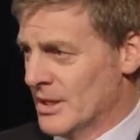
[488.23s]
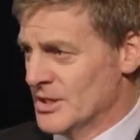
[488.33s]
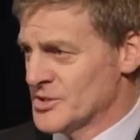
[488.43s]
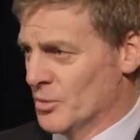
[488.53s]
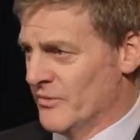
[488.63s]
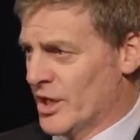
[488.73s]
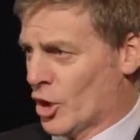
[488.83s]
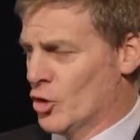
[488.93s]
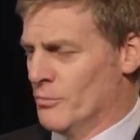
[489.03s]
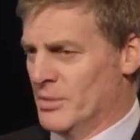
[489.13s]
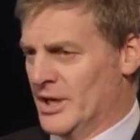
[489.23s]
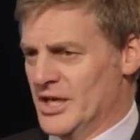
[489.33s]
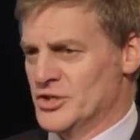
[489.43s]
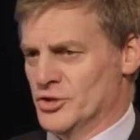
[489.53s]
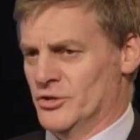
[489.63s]
So we've had a
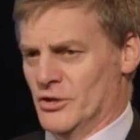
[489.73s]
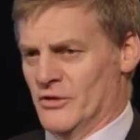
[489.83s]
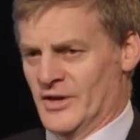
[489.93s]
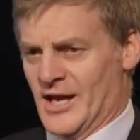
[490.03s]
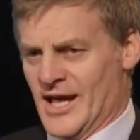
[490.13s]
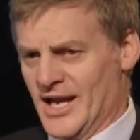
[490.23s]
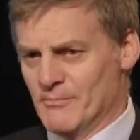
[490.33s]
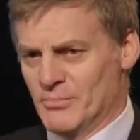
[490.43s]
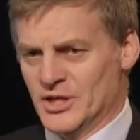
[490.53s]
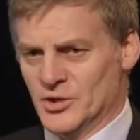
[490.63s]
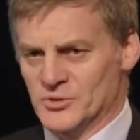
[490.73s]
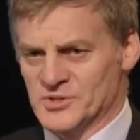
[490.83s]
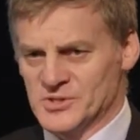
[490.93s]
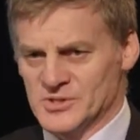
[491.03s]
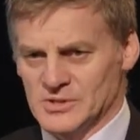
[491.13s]
combination of an
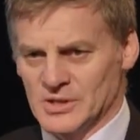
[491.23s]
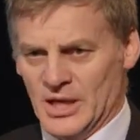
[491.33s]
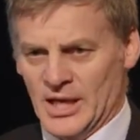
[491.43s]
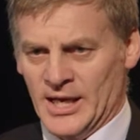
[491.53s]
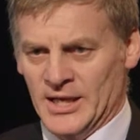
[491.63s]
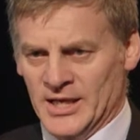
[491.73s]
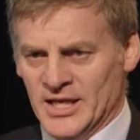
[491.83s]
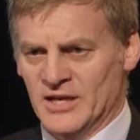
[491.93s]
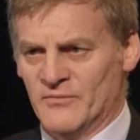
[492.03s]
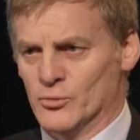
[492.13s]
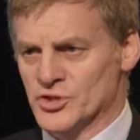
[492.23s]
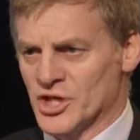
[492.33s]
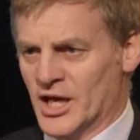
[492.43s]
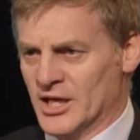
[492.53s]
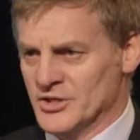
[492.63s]
unambiguous need for
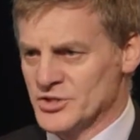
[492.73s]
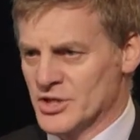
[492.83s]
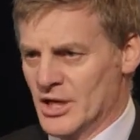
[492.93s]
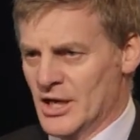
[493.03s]
change,